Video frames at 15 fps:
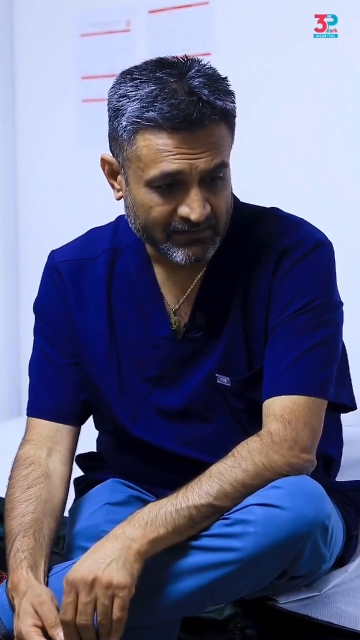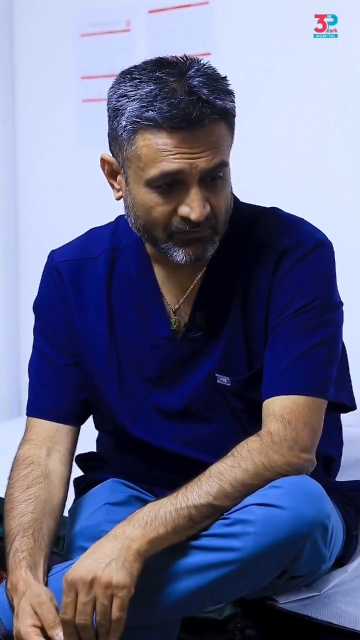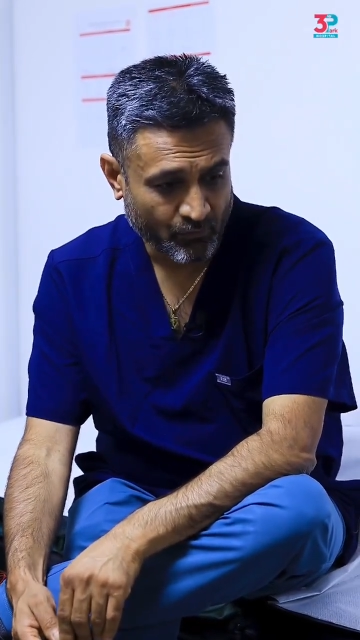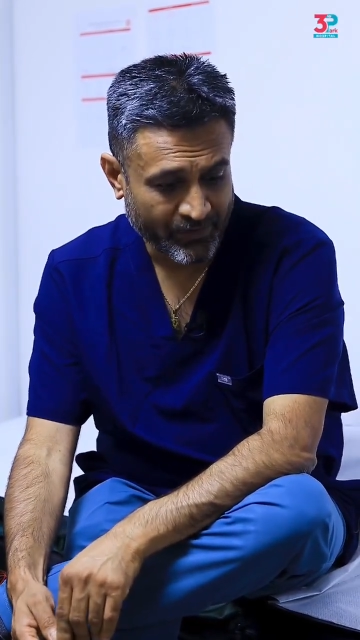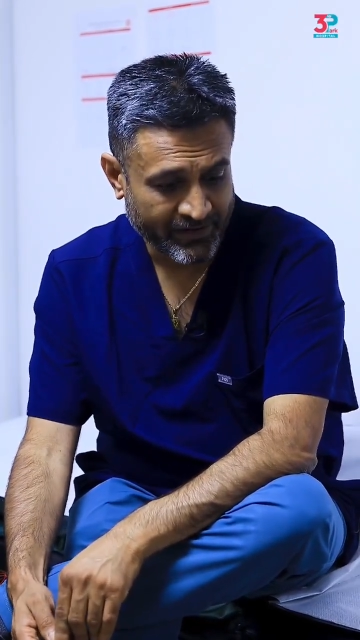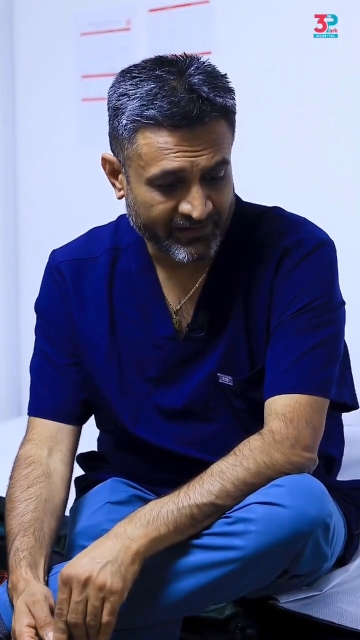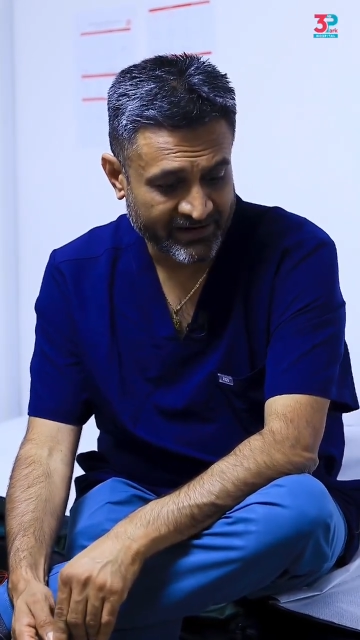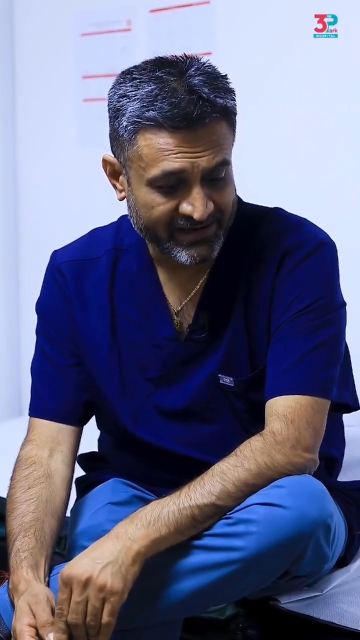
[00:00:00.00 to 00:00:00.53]

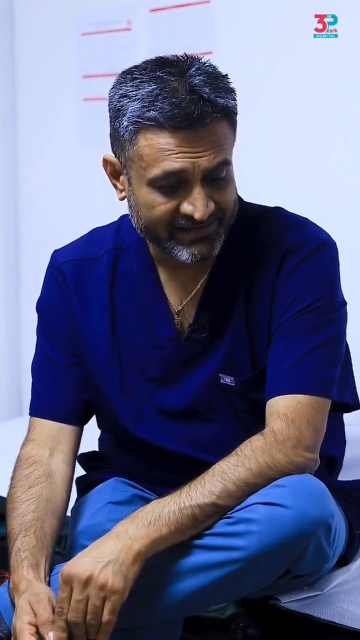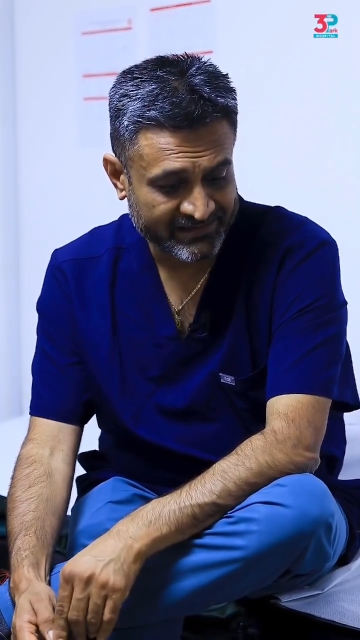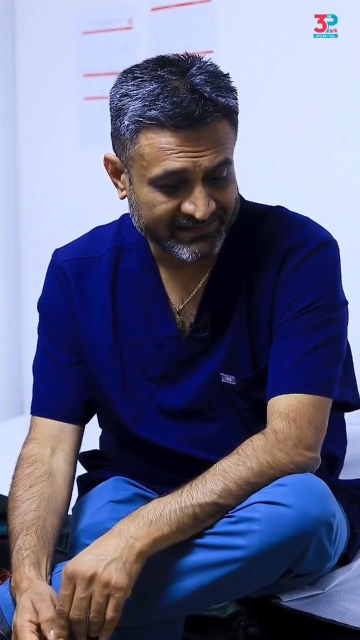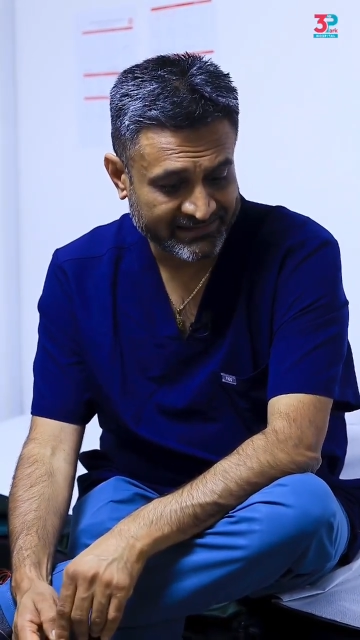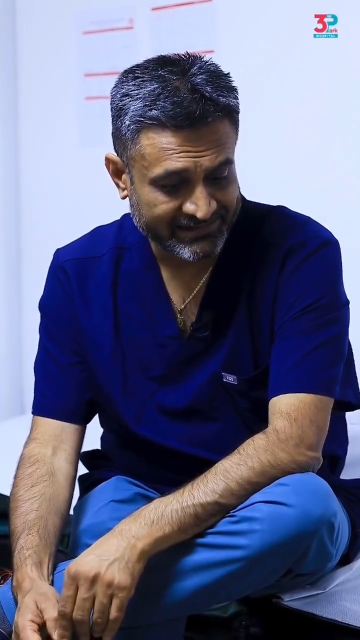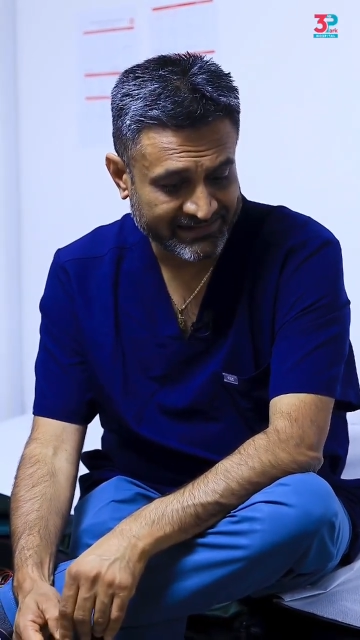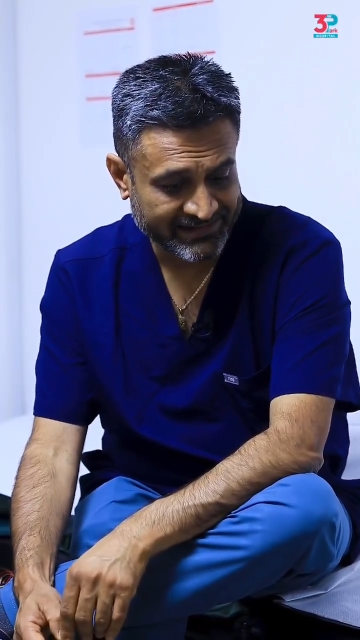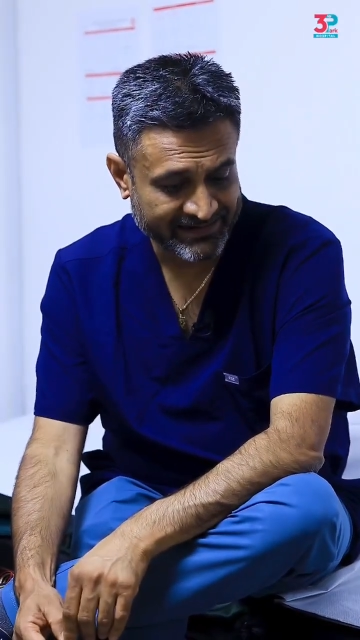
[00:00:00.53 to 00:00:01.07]

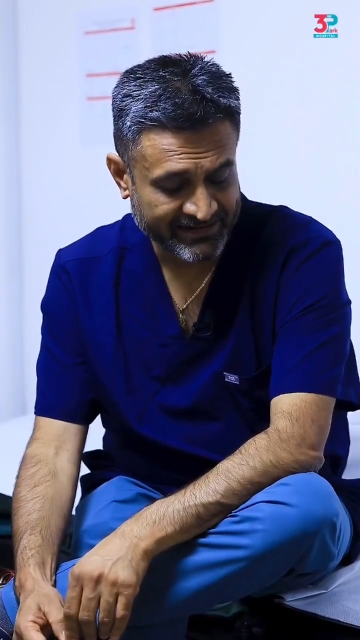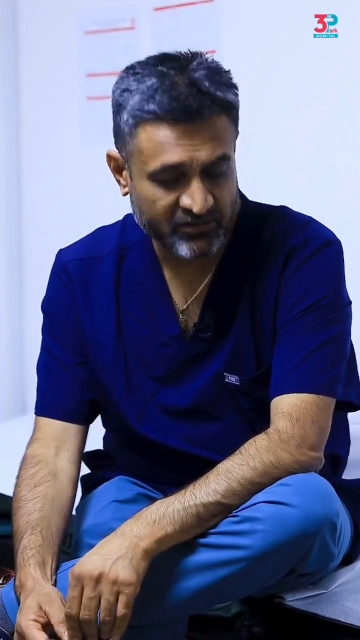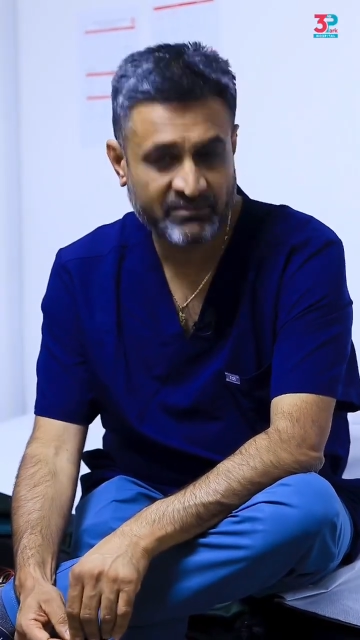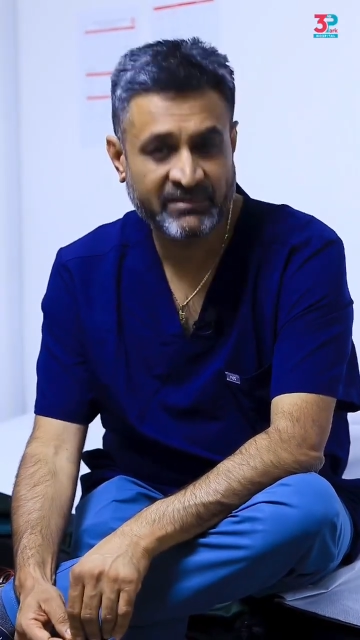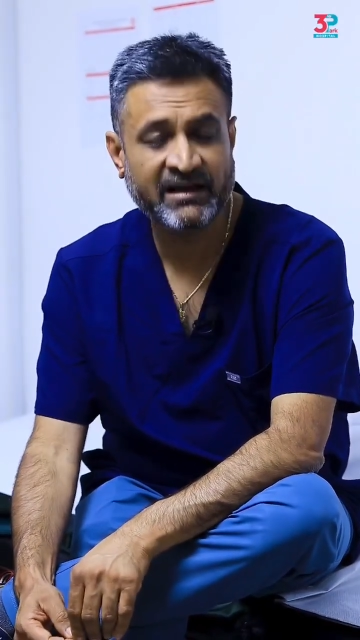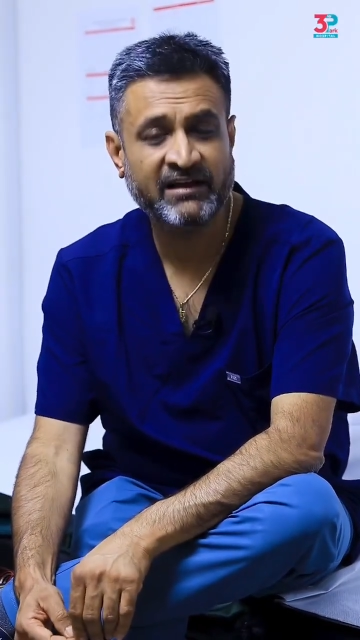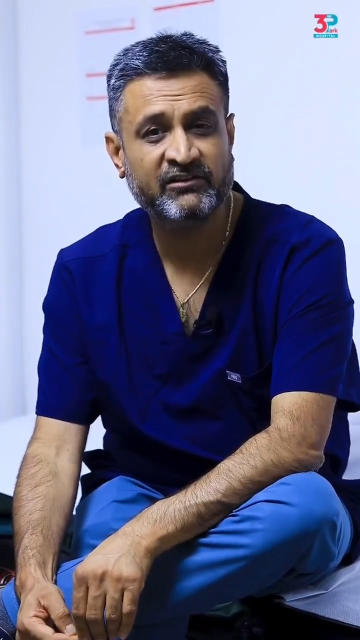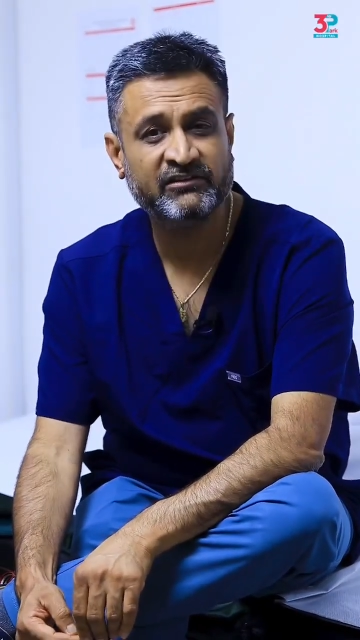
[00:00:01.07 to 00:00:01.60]
Whereas
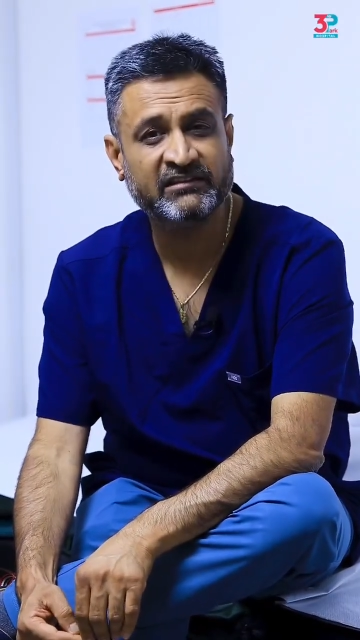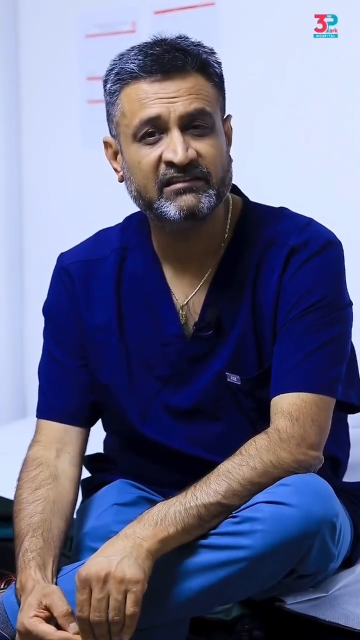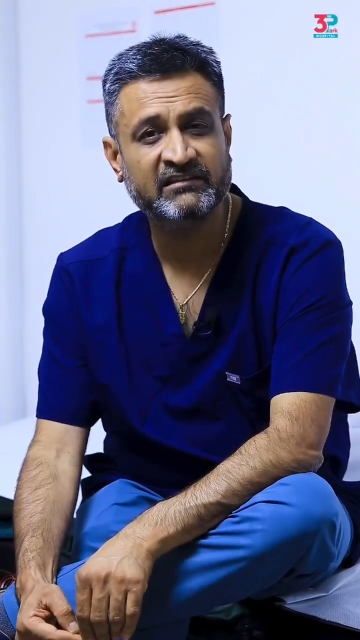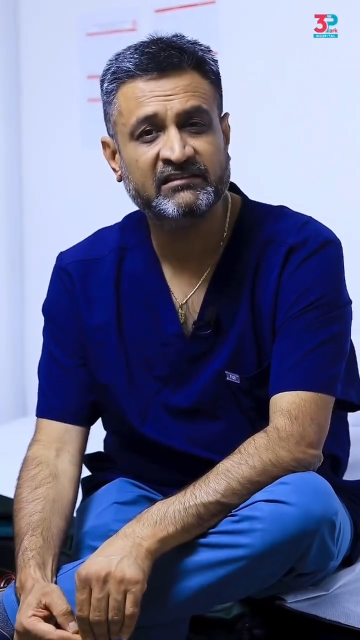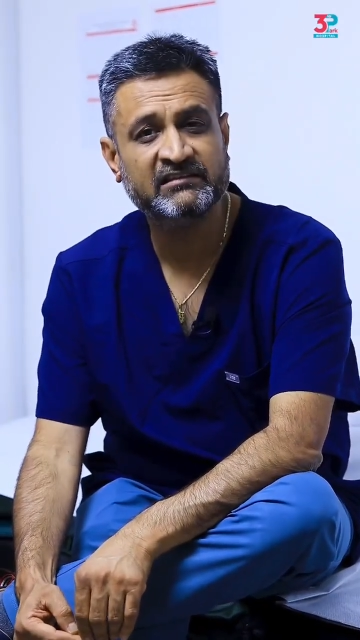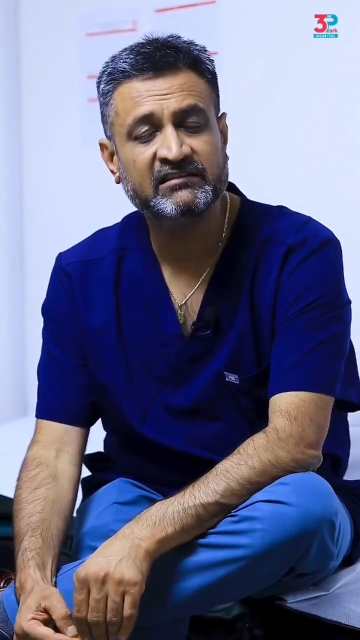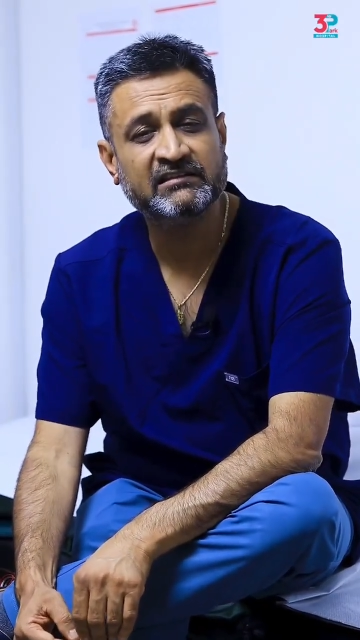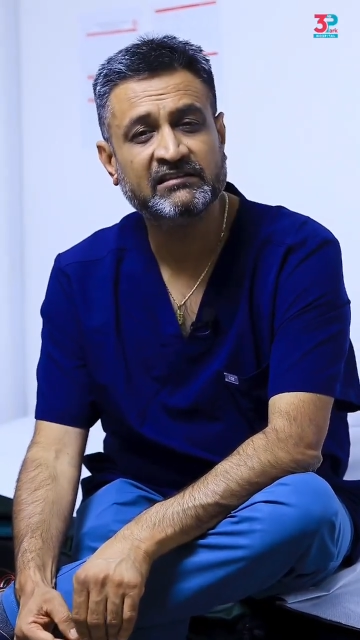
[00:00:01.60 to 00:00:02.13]

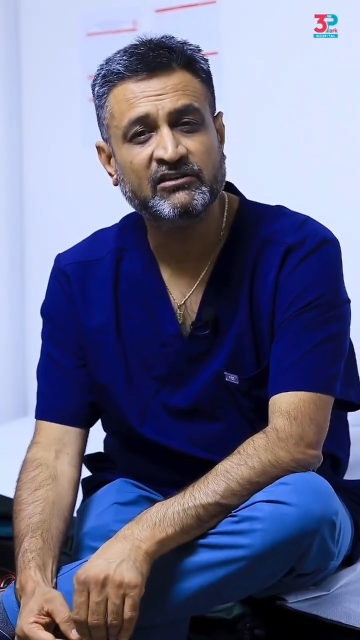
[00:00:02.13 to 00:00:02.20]
adenomyosis